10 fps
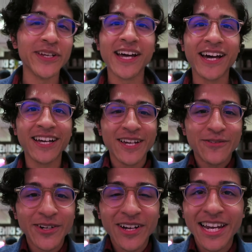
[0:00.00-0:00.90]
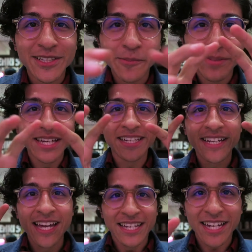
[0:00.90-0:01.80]
We not we don't got like the big
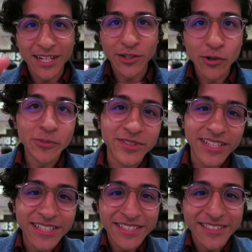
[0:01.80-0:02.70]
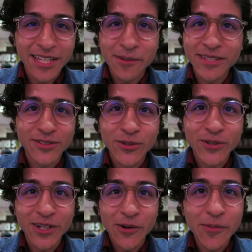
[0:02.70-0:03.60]
kind of group seating this time. That's
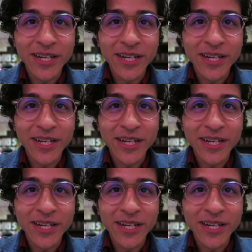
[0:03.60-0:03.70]
cool though.